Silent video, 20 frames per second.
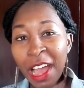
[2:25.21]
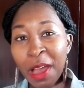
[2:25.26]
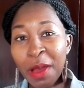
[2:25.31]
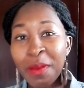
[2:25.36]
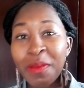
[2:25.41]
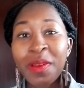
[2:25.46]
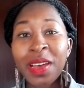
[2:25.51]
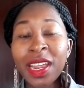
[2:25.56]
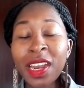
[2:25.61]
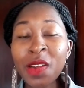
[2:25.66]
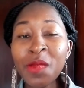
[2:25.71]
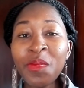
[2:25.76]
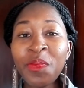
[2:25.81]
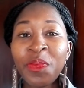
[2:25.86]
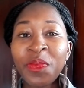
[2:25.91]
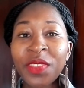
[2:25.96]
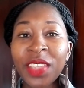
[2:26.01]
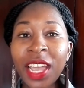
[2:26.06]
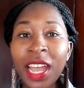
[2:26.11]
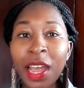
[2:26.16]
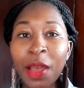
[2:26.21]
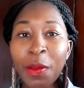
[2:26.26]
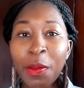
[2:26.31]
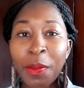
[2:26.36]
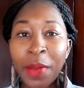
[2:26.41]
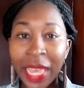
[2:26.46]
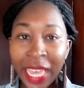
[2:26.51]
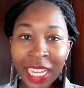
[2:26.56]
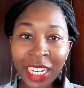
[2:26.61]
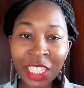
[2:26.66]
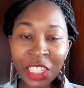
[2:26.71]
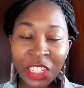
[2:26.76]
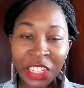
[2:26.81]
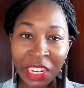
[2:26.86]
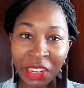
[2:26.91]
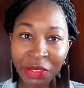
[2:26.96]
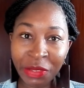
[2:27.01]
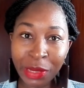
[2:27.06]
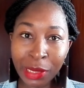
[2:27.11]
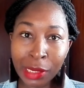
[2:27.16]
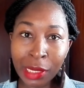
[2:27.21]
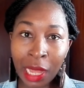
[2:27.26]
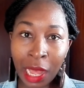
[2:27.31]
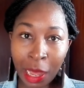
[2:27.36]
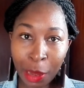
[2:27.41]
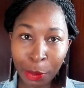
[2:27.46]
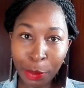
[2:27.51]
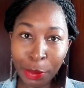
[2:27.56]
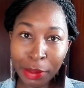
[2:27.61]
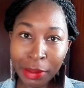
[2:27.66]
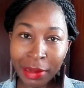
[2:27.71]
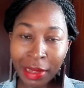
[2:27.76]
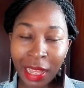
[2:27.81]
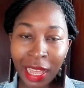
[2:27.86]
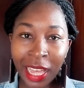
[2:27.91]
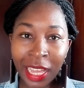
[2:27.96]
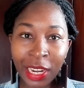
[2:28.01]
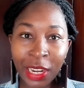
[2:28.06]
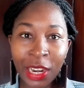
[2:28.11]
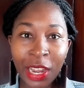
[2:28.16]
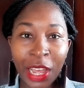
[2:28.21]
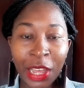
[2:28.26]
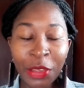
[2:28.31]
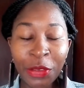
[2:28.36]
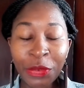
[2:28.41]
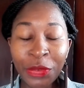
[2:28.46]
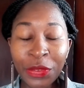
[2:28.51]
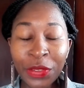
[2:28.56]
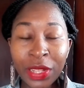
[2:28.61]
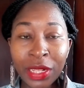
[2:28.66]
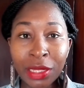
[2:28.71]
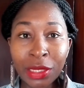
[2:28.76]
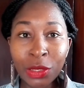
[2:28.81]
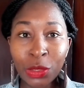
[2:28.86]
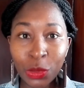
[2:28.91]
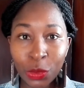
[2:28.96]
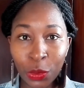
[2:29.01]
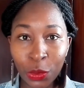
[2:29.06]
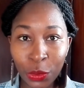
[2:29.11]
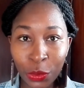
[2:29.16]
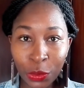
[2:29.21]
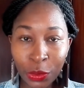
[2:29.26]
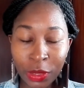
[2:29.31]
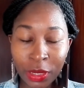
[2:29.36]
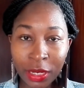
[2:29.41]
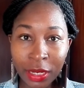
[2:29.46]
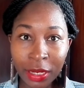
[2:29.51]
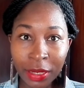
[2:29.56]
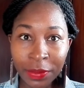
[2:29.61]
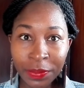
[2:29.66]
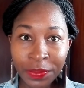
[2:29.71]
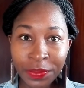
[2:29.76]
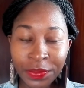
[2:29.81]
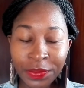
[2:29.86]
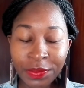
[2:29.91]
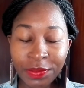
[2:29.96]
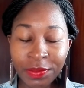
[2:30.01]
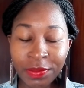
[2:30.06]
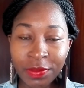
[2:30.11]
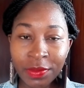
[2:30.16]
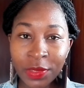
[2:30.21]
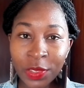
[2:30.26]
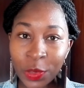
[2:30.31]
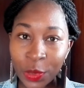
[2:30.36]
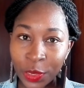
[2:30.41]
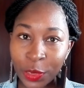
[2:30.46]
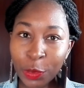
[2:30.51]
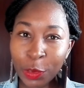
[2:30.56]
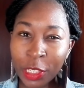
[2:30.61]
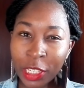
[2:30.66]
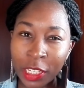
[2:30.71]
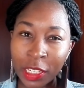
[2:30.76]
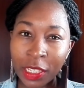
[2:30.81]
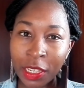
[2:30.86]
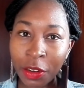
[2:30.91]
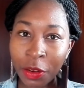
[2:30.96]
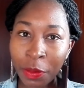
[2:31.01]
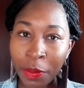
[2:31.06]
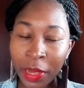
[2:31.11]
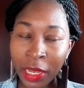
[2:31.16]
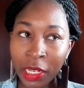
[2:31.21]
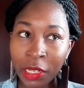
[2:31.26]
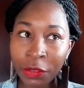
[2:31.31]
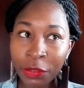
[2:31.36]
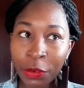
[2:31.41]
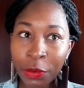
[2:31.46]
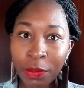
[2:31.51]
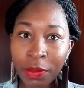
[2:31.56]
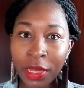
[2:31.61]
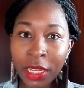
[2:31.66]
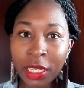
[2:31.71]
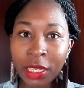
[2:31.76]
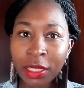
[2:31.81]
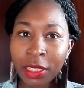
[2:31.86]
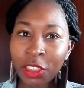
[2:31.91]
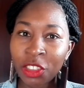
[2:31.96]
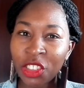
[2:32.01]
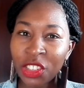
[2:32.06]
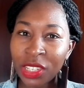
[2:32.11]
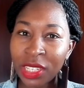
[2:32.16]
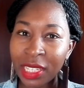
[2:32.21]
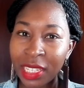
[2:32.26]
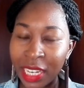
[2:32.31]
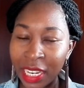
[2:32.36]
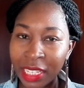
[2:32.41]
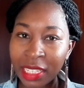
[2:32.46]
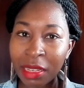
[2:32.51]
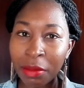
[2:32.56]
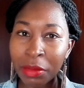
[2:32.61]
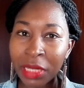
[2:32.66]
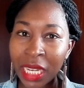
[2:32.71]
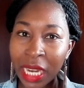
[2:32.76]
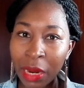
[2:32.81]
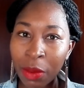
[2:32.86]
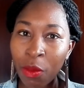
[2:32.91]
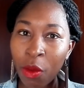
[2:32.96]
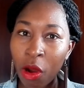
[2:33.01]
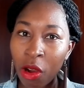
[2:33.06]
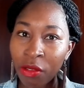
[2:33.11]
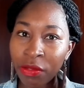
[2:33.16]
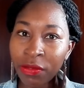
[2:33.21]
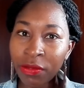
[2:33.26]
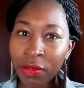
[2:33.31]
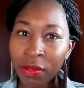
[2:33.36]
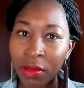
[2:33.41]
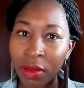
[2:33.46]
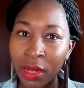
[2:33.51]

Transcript: But my energy levels are up and I feel so good. So it was just a reminder for me, just take some time off.